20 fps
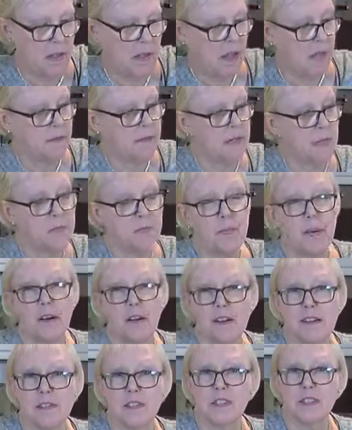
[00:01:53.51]
I'm going to
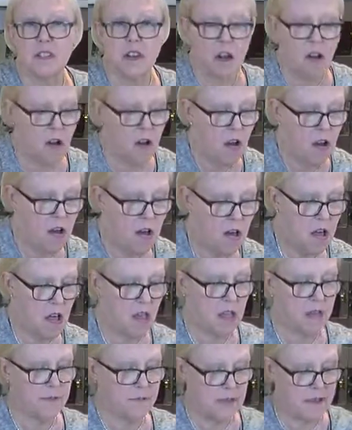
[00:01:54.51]
pulse all
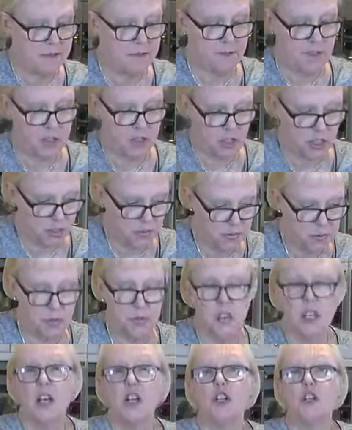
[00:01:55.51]
of my vegetables
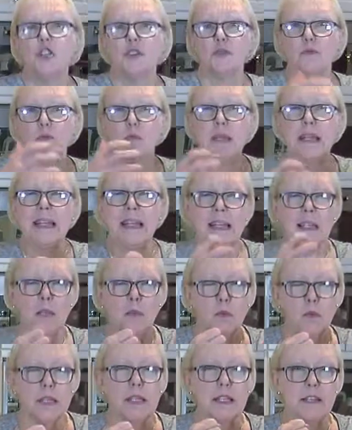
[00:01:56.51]
to really,
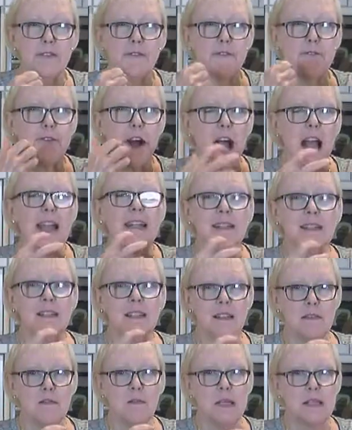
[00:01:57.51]
really
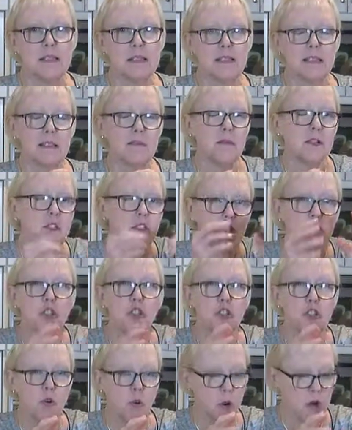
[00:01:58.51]
finely mince them, just
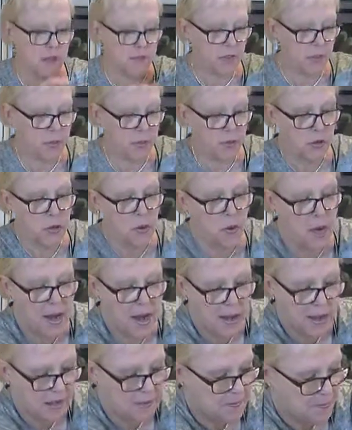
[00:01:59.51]
short of a puree.